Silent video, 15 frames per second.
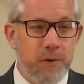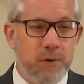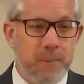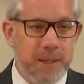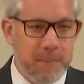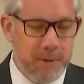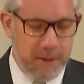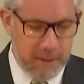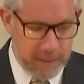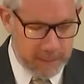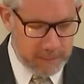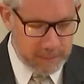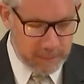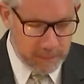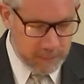people.
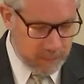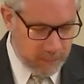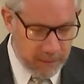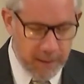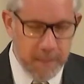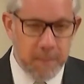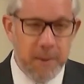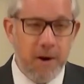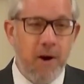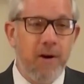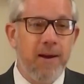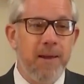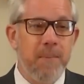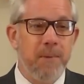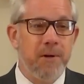But our
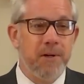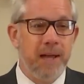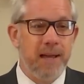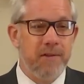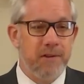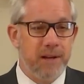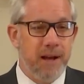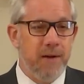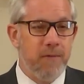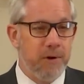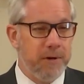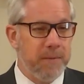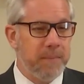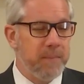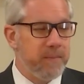hymn book has you
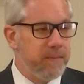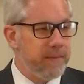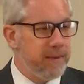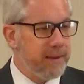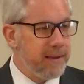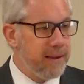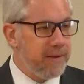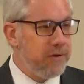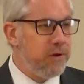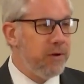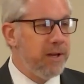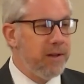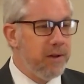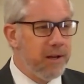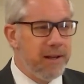covered, as you
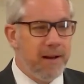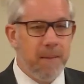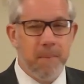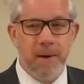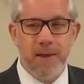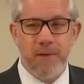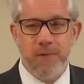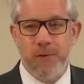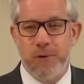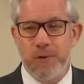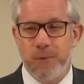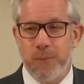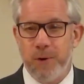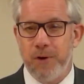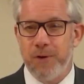can look it up by the
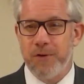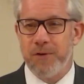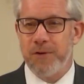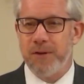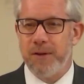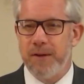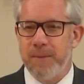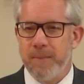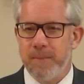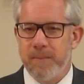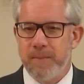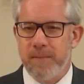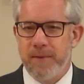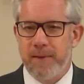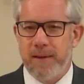first words
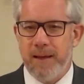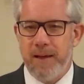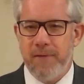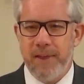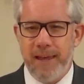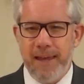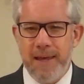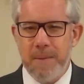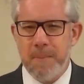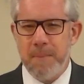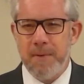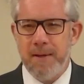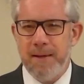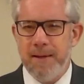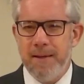of the
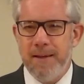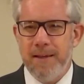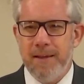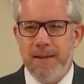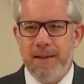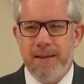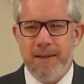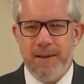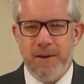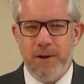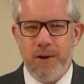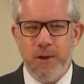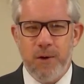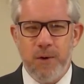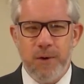hymn,
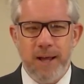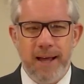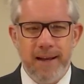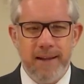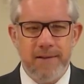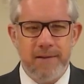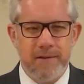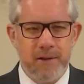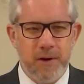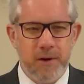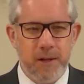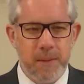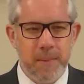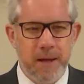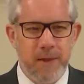although not
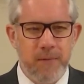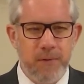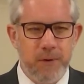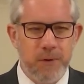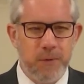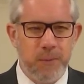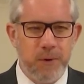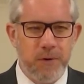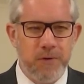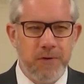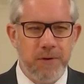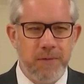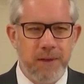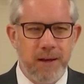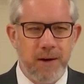necessarily by the first words
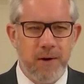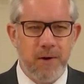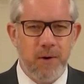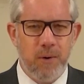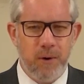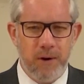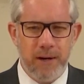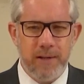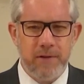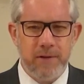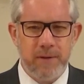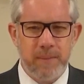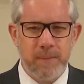of the chorus.